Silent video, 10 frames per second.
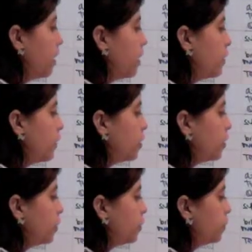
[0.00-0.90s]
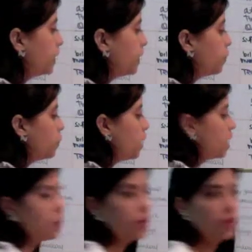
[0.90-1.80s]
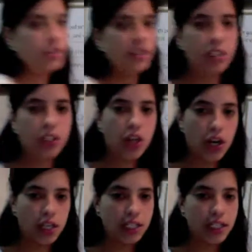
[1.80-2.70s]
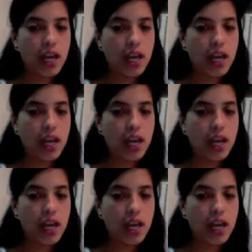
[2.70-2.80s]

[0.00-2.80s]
there's only one person in charge.